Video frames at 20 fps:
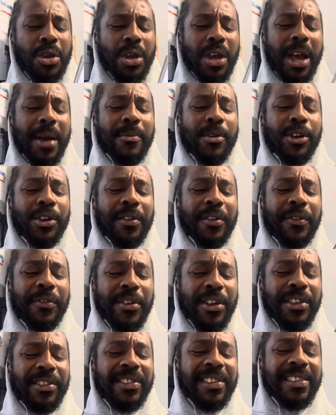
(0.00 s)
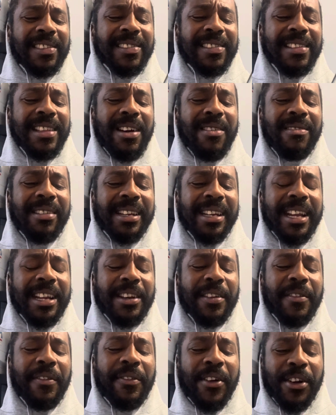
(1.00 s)
I'm gonna freeze this now, and then
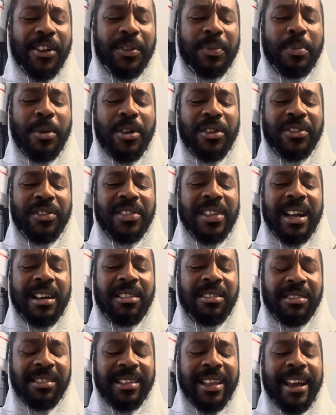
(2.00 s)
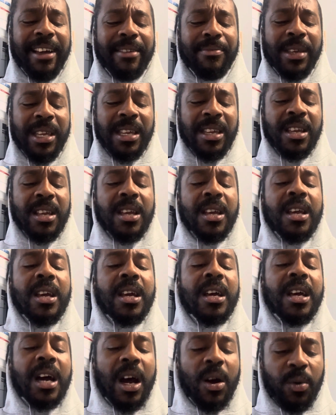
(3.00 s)
the first person that contact me,
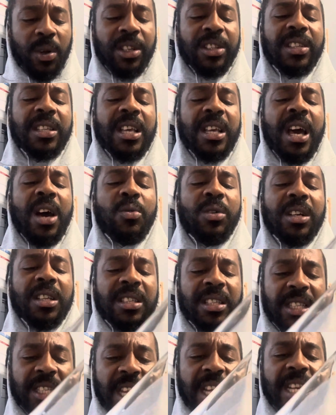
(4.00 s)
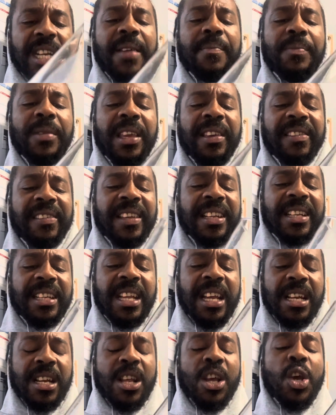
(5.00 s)
I will send them this, and
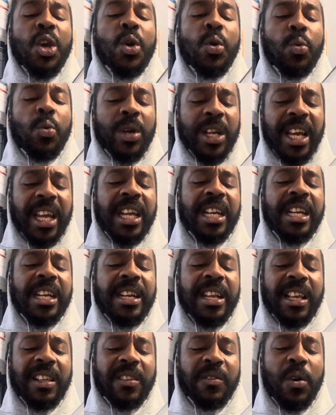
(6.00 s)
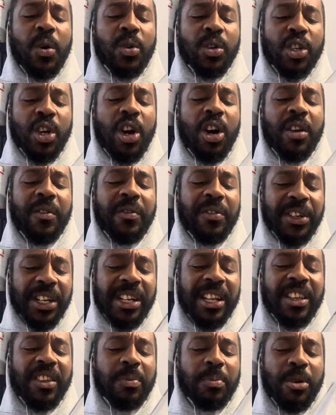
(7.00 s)
then when I get the next phone call for the
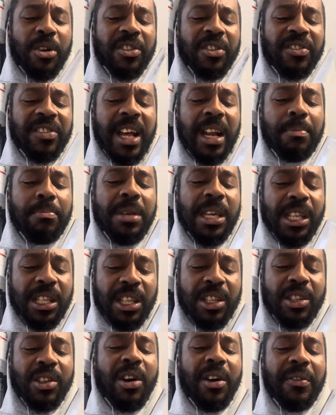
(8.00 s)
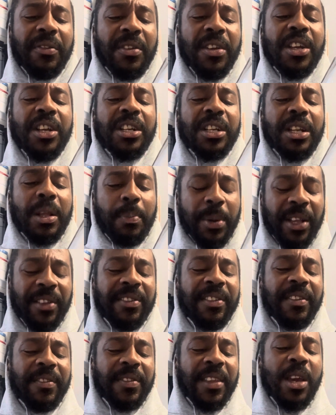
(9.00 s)
next person, I'll beat it off.
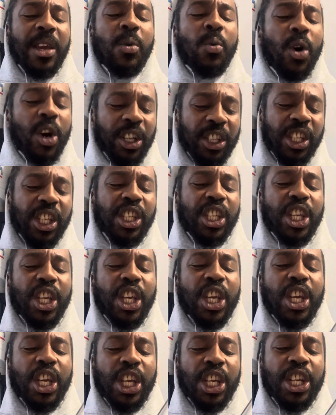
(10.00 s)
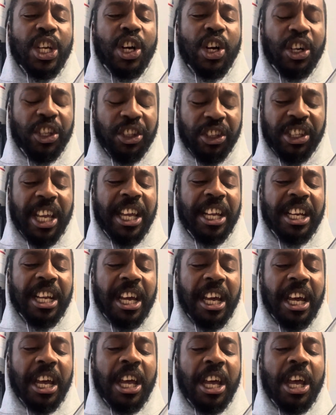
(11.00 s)
Depends if they want it in a
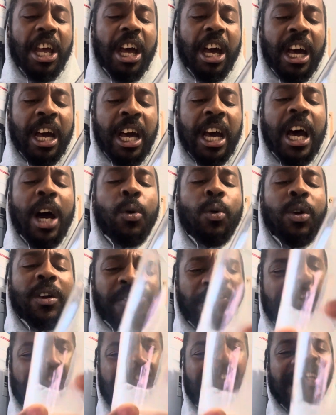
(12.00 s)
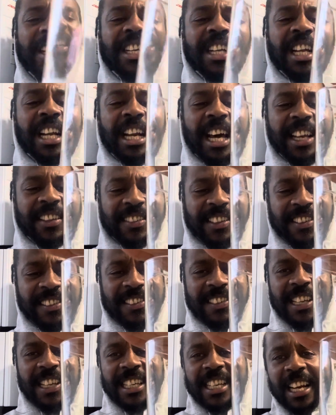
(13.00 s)
container. I will freeze it in the glass and
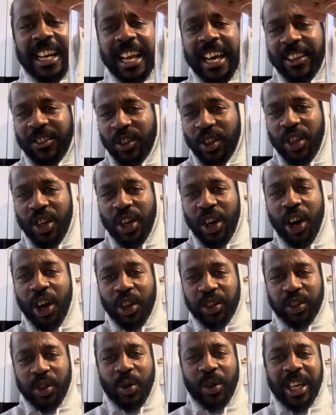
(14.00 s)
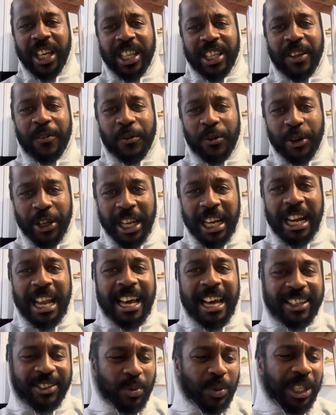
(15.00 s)
send the glass, so you also get a free
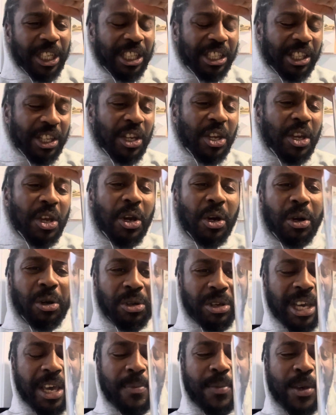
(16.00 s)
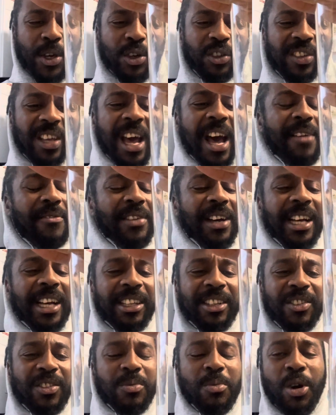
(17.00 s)
glass with it. Okay, because I haven't got
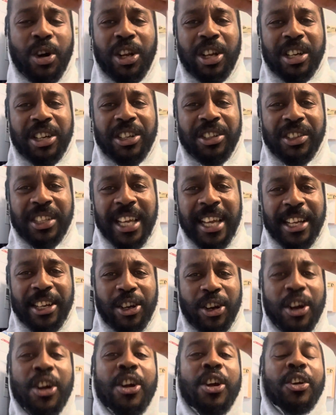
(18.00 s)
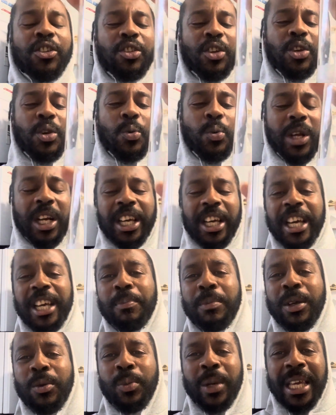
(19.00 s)
a smaller container, so you will
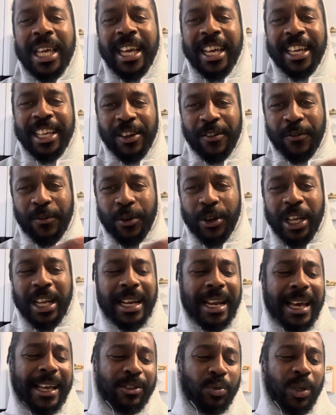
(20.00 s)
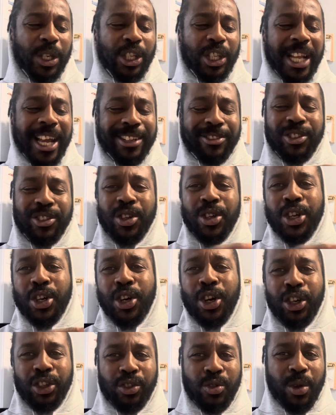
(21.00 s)
be getting a free glass with it. That's gonna
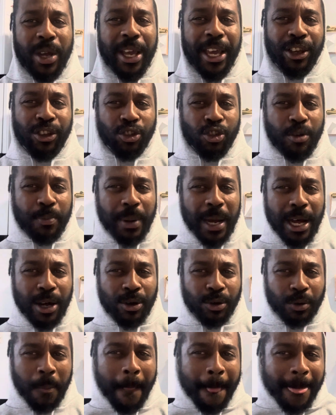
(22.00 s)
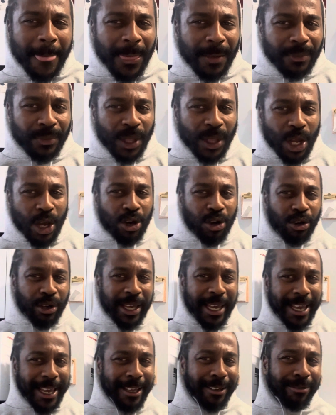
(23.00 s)
cost you an extra pound.
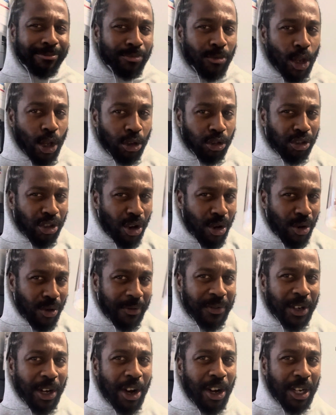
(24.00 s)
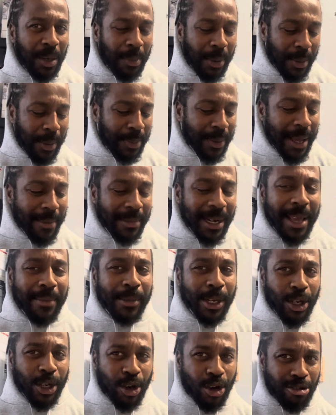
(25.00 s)
Okay, so for all the people, let
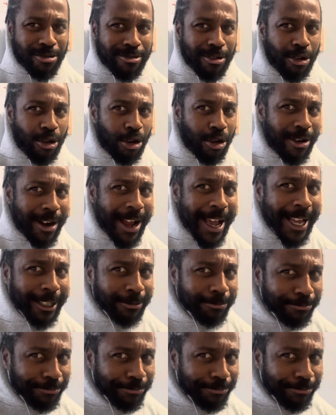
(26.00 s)
me know. All right,